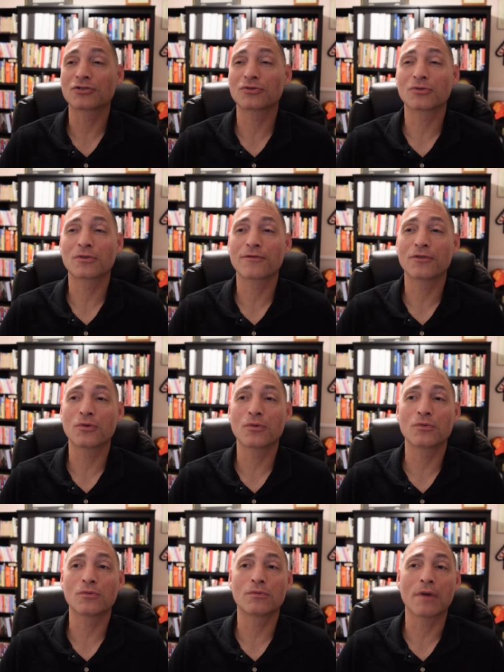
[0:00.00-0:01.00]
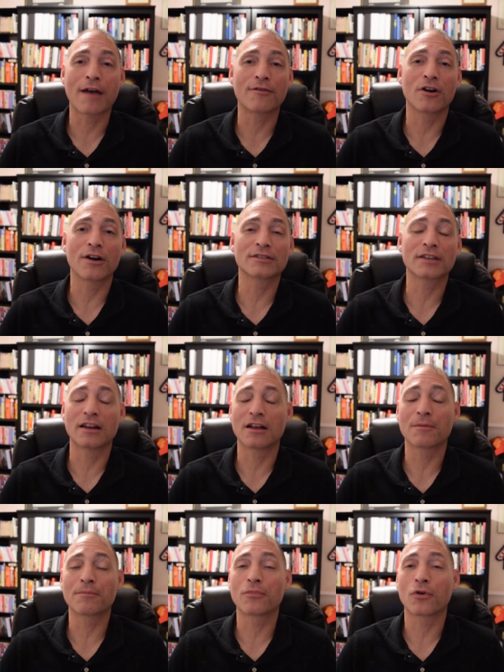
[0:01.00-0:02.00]
So if you haven't already signed
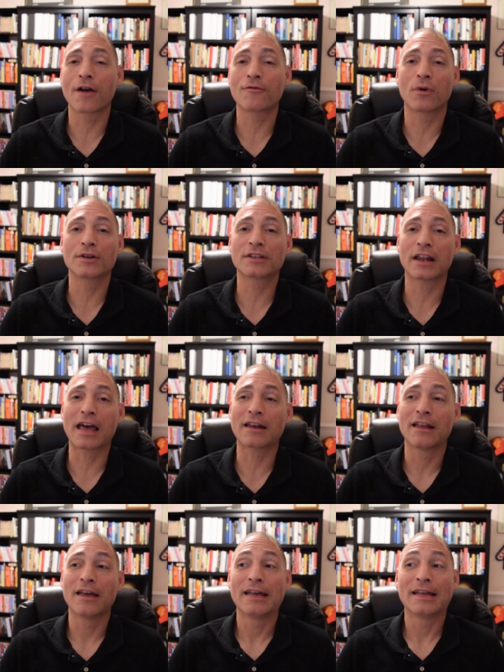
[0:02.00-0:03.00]
up or haven't watched that ad,